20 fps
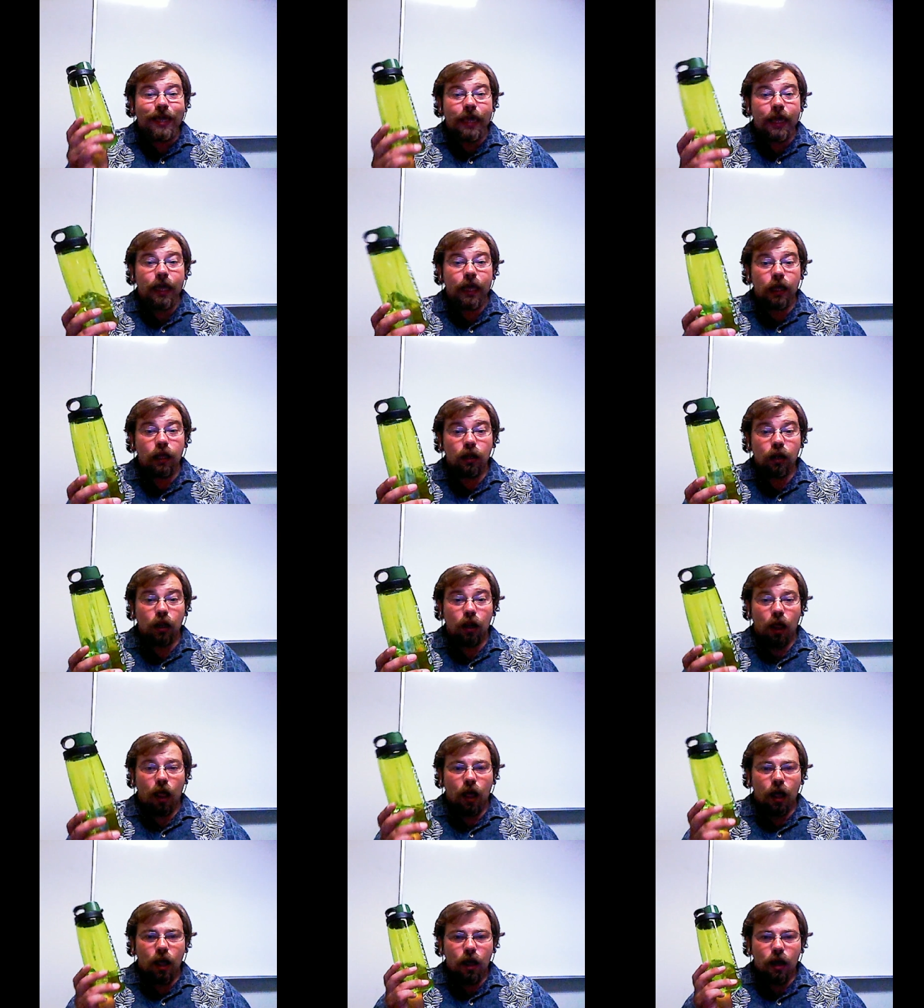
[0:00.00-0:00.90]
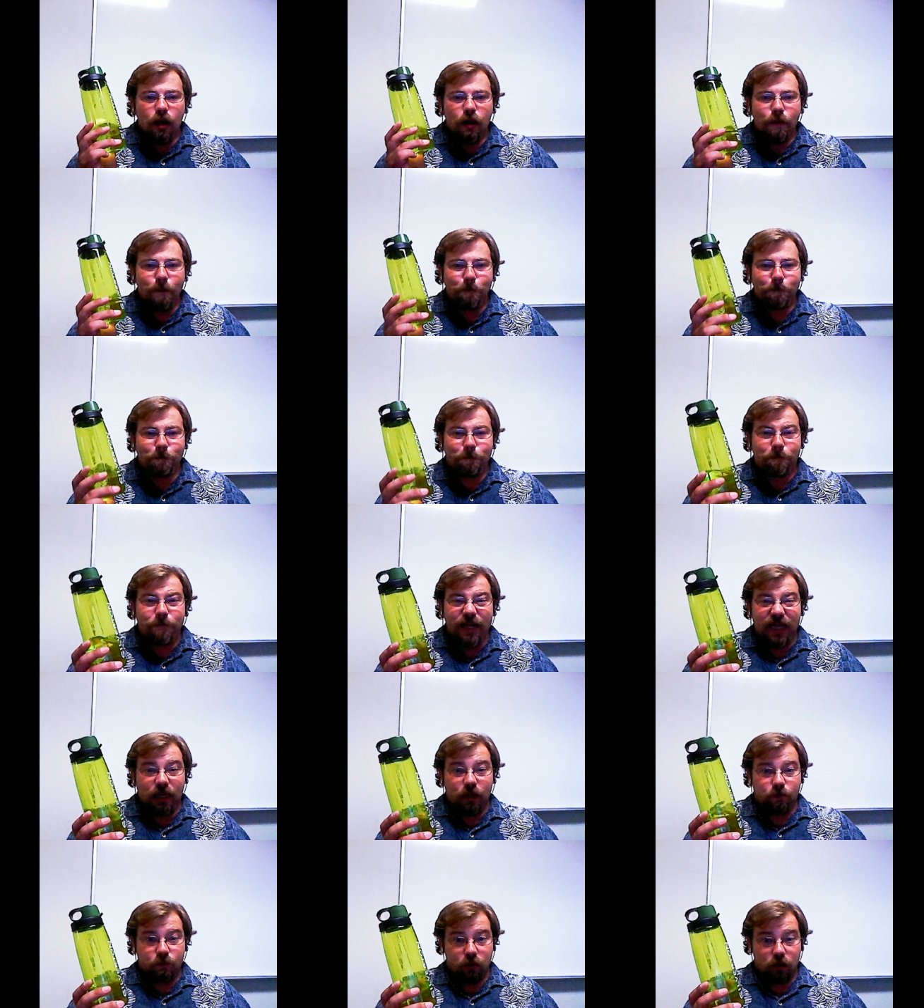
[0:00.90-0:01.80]
kill
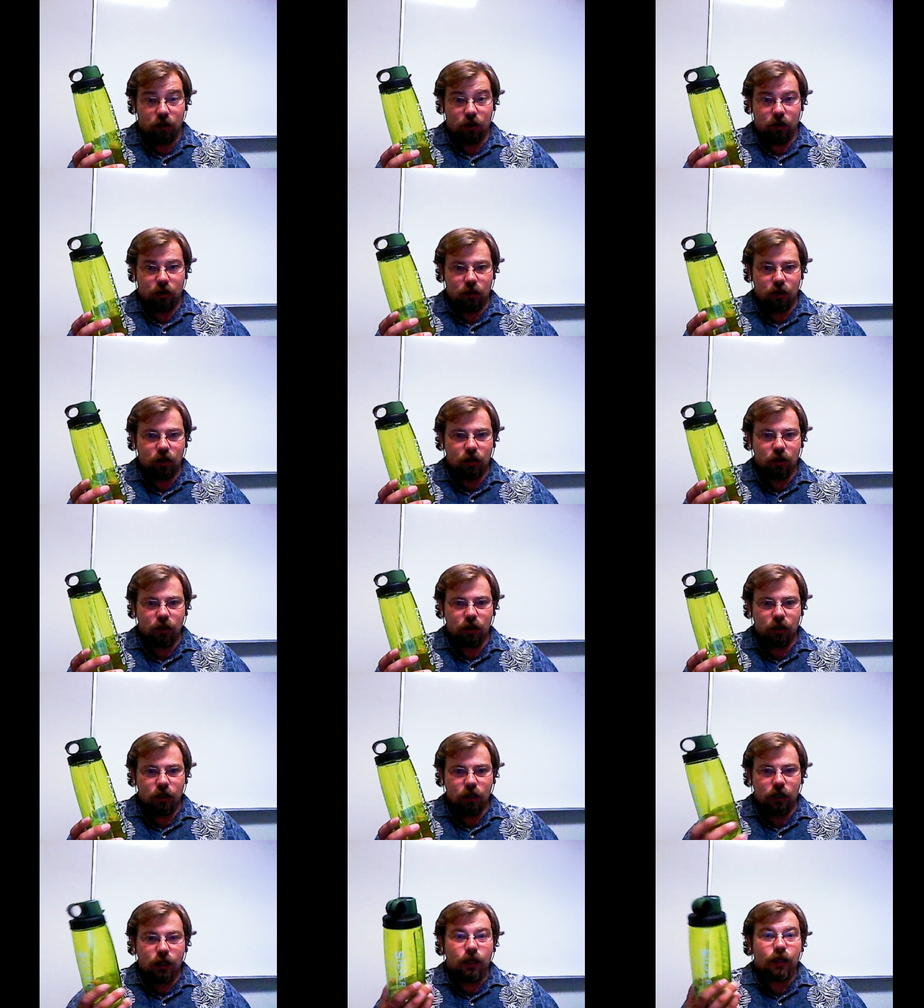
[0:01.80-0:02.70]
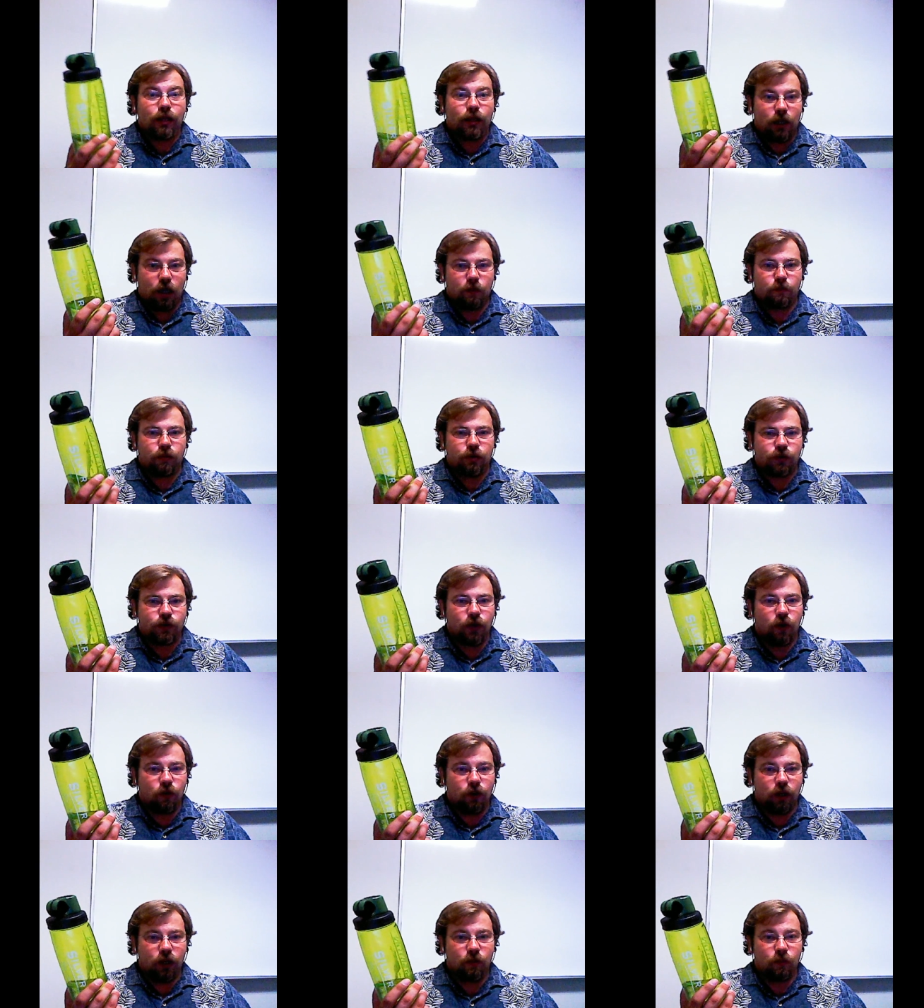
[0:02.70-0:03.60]
people like
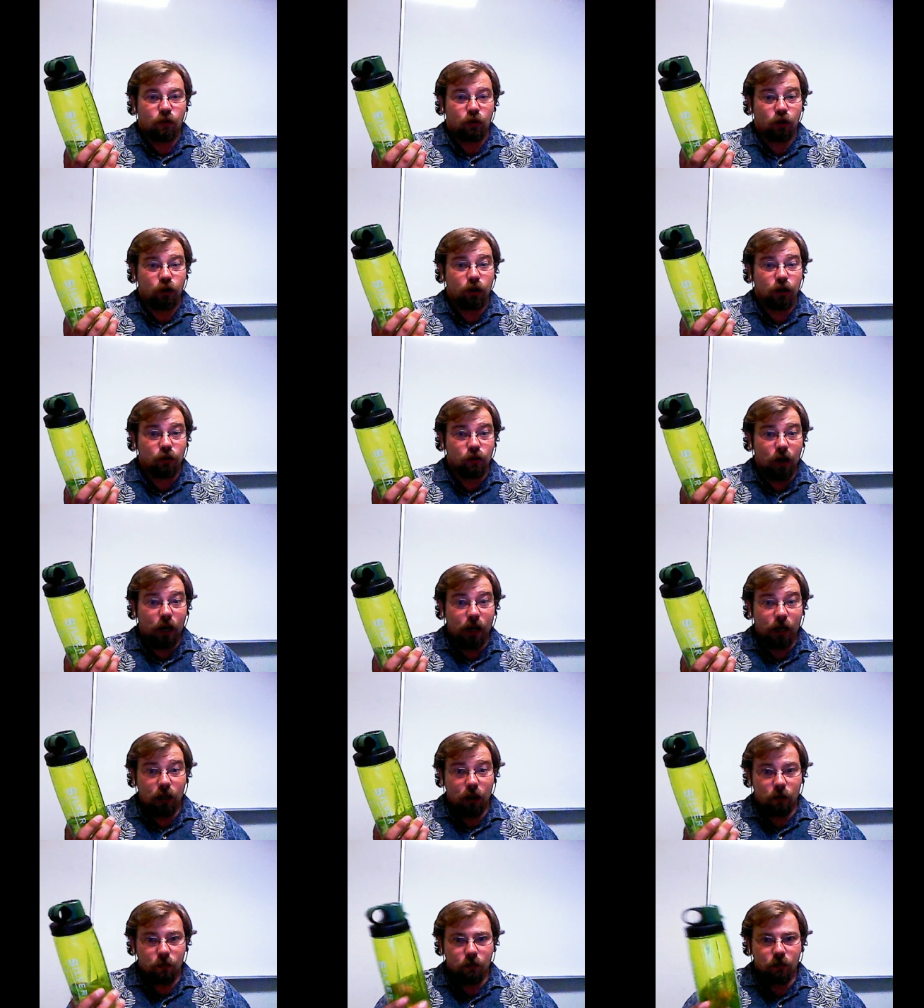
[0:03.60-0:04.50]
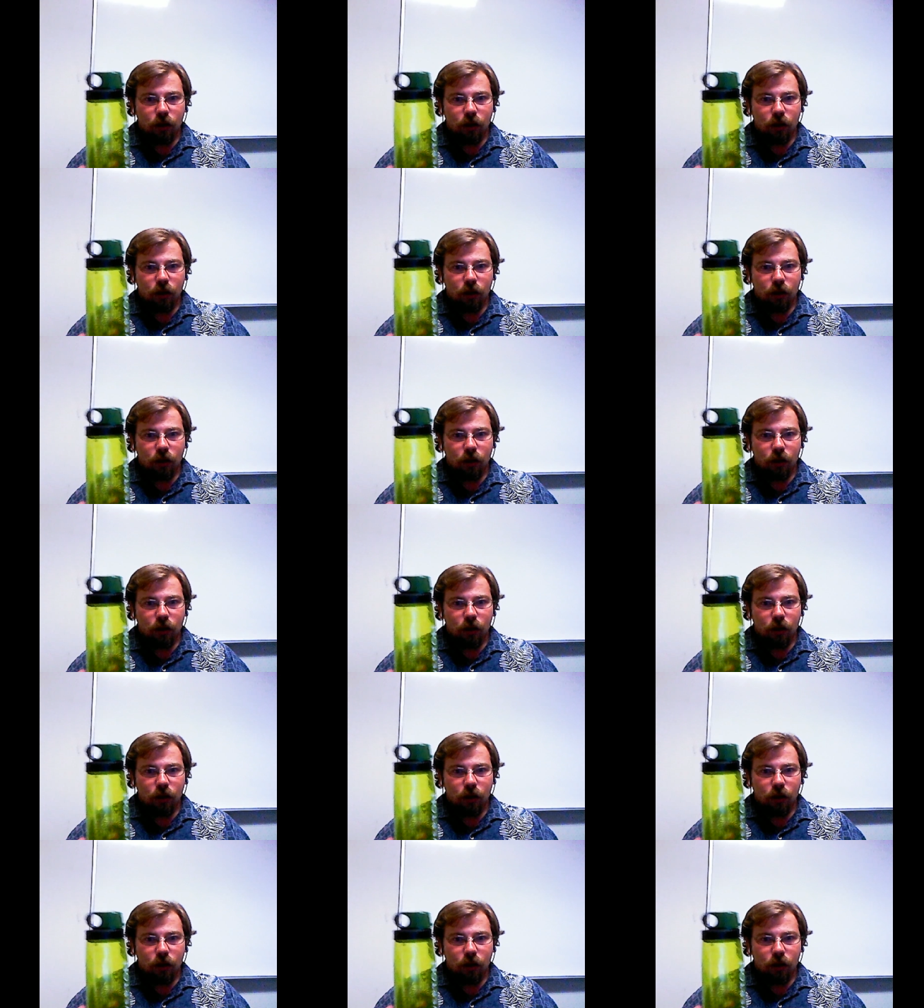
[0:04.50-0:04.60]
plutonium or uranium.